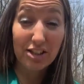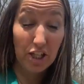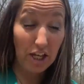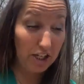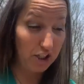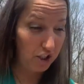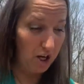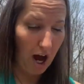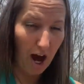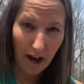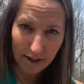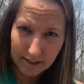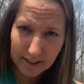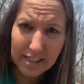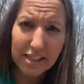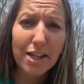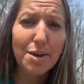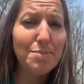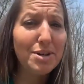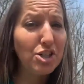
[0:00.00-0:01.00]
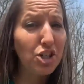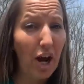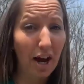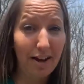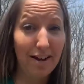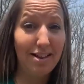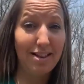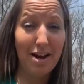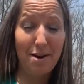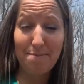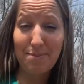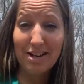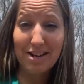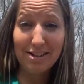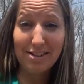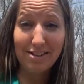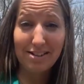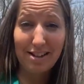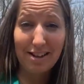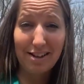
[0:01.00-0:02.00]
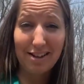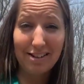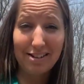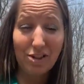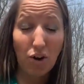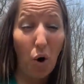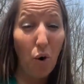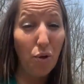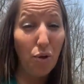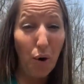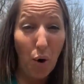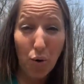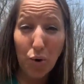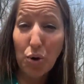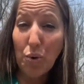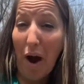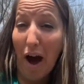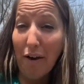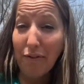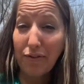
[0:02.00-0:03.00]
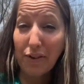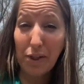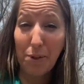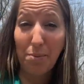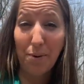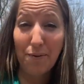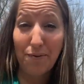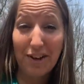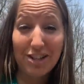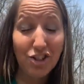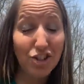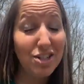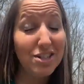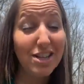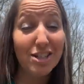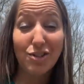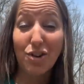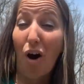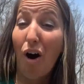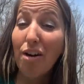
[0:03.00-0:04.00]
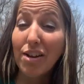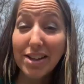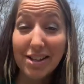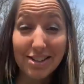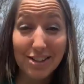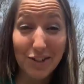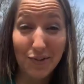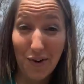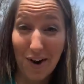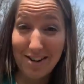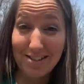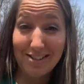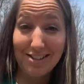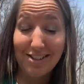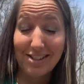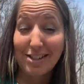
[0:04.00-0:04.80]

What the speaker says: like constantly be checking them, because it's, although you have flea prevention, that's all it is, friends.